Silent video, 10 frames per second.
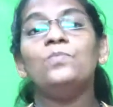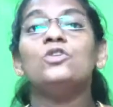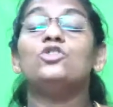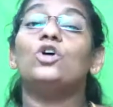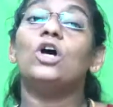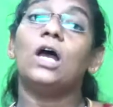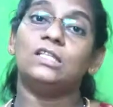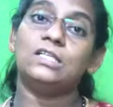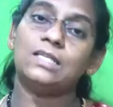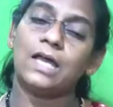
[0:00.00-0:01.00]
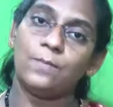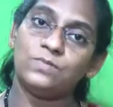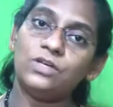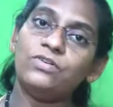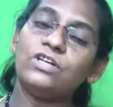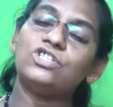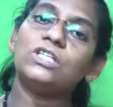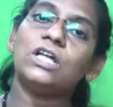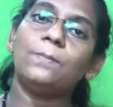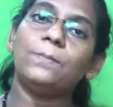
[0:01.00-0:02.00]
So this
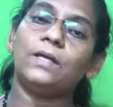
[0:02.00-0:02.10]
observational